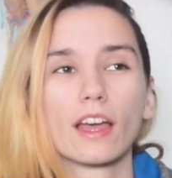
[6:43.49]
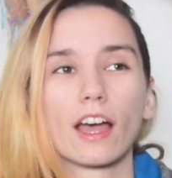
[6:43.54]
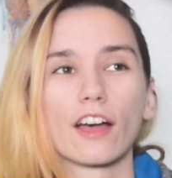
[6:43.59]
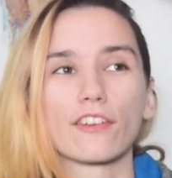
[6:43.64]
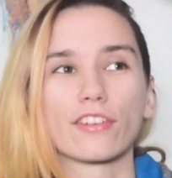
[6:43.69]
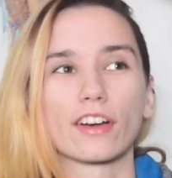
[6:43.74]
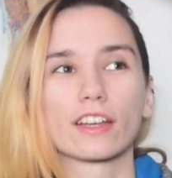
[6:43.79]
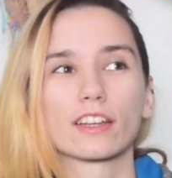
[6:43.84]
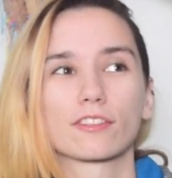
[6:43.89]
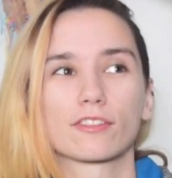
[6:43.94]
I
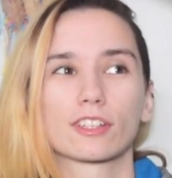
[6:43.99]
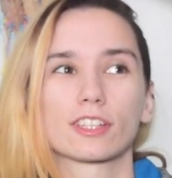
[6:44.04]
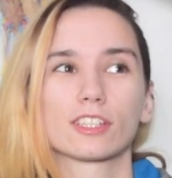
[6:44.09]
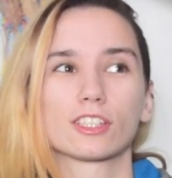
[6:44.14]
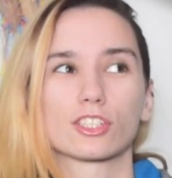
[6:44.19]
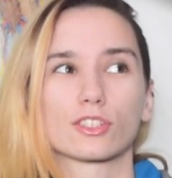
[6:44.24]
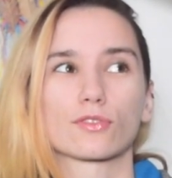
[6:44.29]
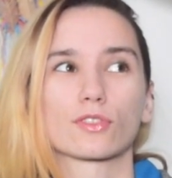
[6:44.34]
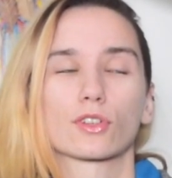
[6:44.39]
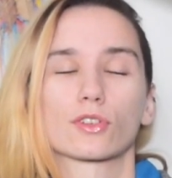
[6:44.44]
find it really
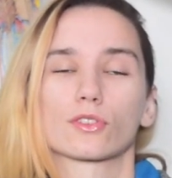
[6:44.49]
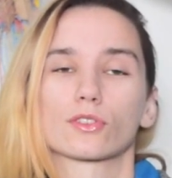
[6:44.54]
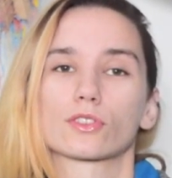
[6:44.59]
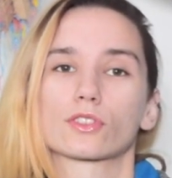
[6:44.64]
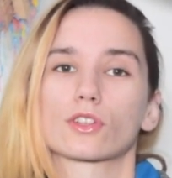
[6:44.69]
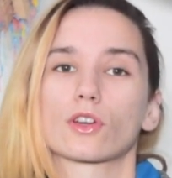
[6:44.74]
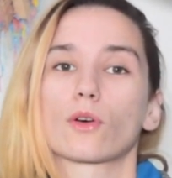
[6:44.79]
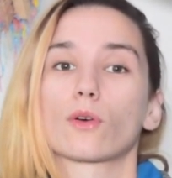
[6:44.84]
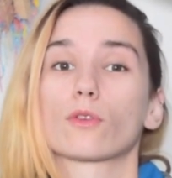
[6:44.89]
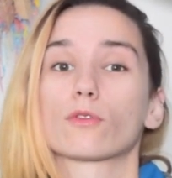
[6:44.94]
difficult
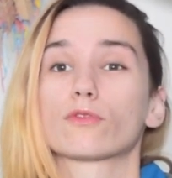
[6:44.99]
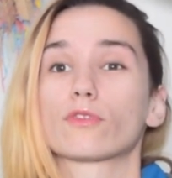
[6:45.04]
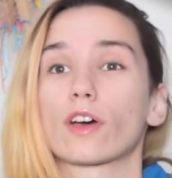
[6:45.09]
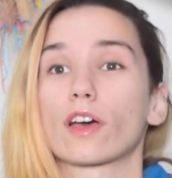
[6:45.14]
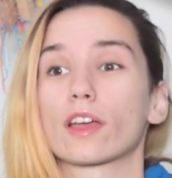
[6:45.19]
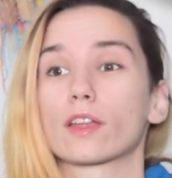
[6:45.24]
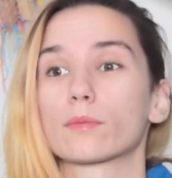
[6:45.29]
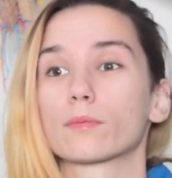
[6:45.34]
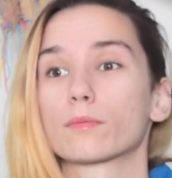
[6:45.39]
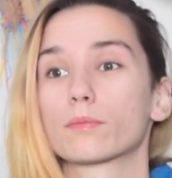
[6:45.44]
to go and
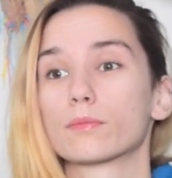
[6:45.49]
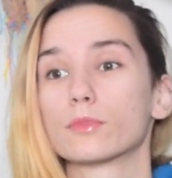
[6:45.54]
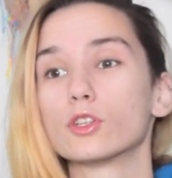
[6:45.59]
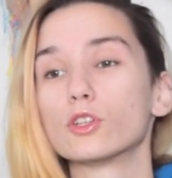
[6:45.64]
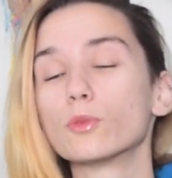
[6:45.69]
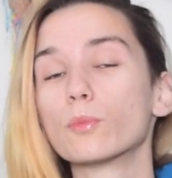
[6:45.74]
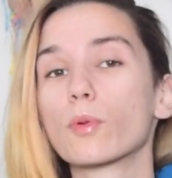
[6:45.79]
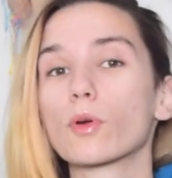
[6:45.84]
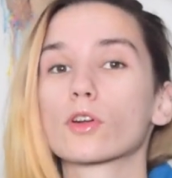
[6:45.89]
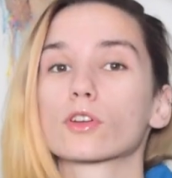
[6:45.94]
find
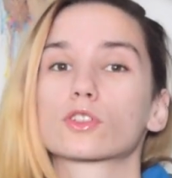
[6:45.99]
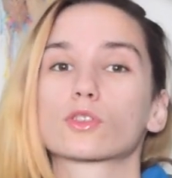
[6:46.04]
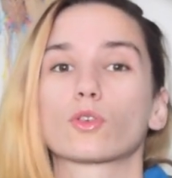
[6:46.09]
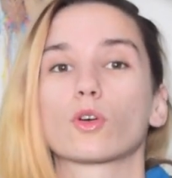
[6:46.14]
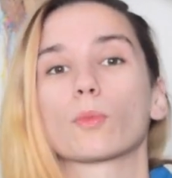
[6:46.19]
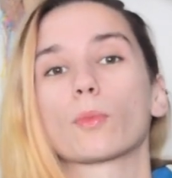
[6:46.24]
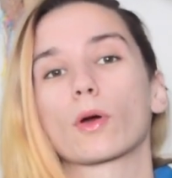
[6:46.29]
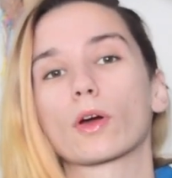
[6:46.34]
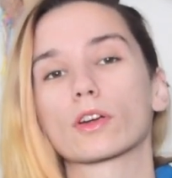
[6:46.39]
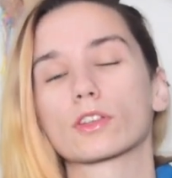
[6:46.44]
new bird
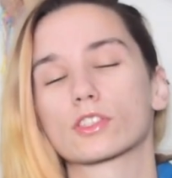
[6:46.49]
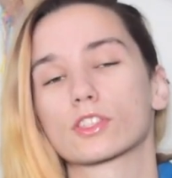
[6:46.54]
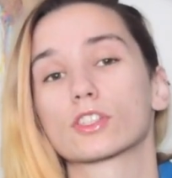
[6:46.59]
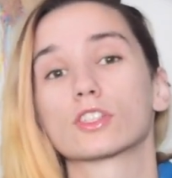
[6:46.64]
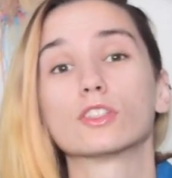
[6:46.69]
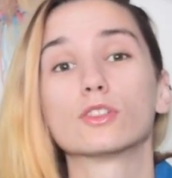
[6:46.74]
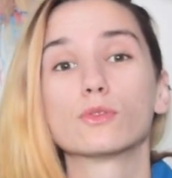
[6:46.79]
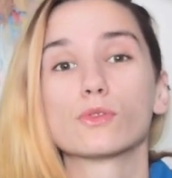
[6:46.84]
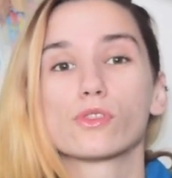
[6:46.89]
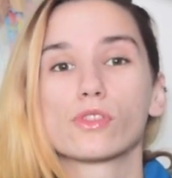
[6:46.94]
toy parts and
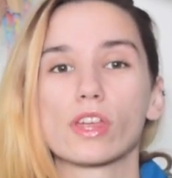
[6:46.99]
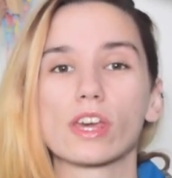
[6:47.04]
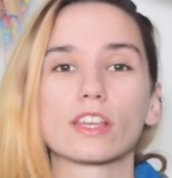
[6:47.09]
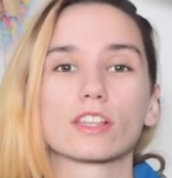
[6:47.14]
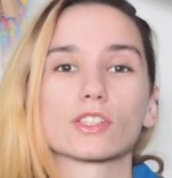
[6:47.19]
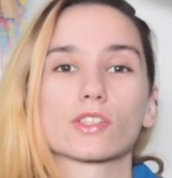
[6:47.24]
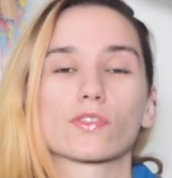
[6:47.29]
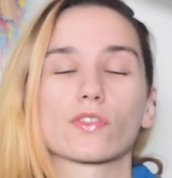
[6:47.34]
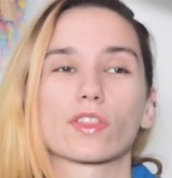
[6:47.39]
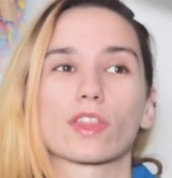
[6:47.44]
new
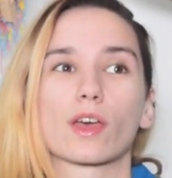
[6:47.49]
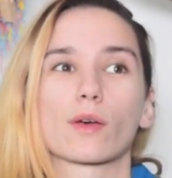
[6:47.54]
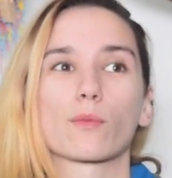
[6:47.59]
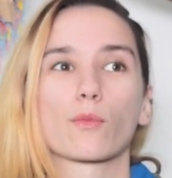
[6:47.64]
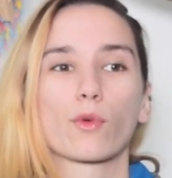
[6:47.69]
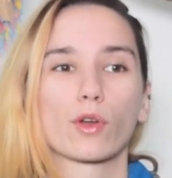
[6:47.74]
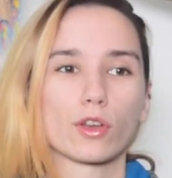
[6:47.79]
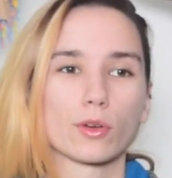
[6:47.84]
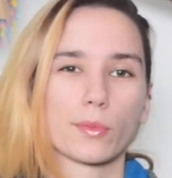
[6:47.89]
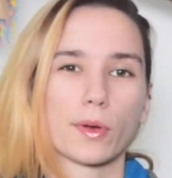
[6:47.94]
things for
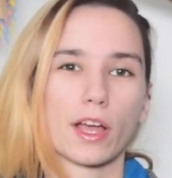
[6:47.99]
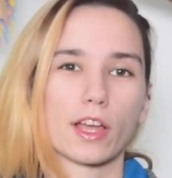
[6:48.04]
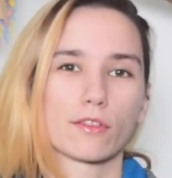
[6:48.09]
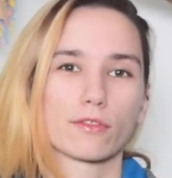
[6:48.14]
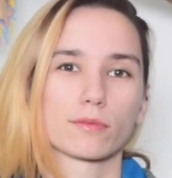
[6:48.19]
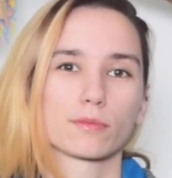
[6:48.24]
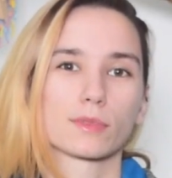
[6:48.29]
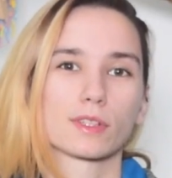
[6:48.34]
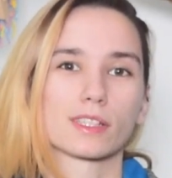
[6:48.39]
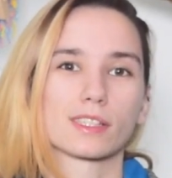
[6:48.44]
them when you're buying
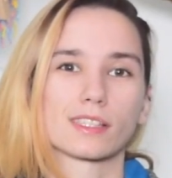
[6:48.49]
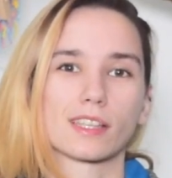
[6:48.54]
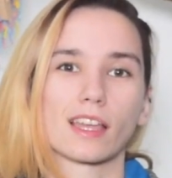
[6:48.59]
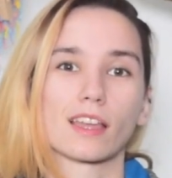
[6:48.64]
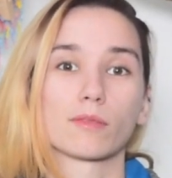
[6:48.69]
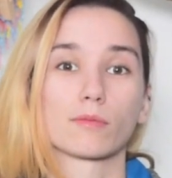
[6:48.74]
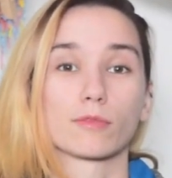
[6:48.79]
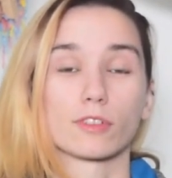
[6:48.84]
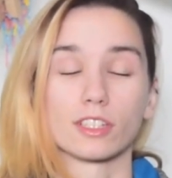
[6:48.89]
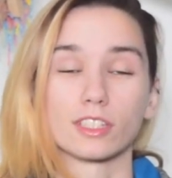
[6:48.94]
from the
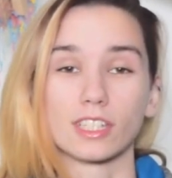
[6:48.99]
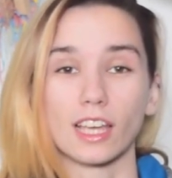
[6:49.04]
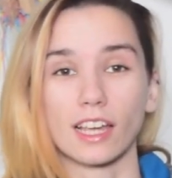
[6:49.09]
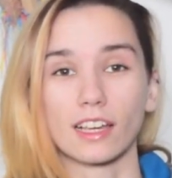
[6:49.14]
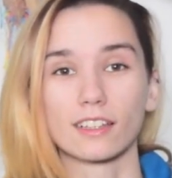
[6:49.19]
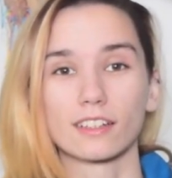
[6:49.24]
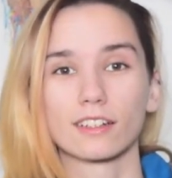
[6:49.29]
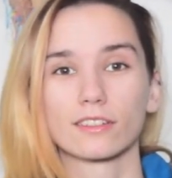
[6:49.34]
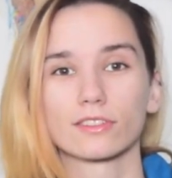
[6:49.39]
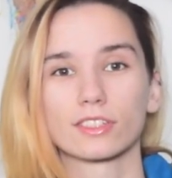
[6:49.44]
same
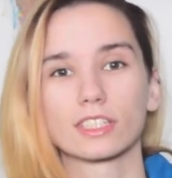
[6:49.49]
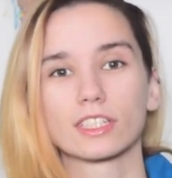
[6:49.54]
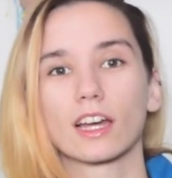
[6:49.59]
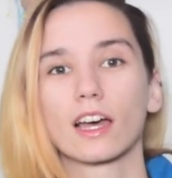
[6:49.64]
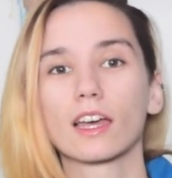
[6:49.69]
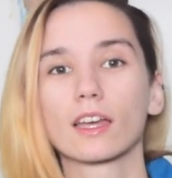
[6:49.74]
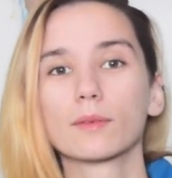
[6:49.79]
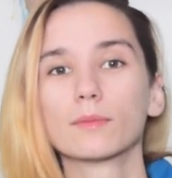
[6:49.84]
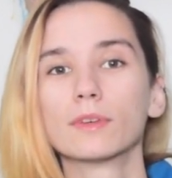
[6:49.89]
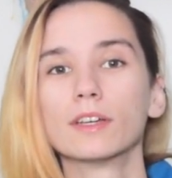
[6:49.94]
retailer every
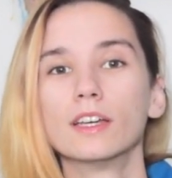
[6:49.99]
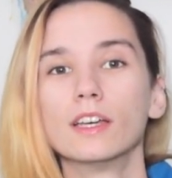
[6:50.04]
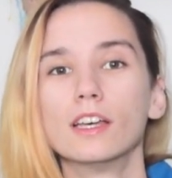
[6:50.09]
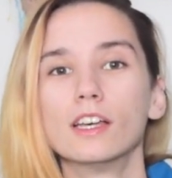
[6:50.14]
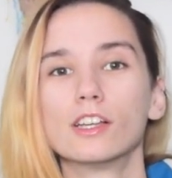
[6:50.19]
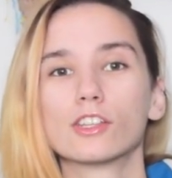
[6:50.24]
time.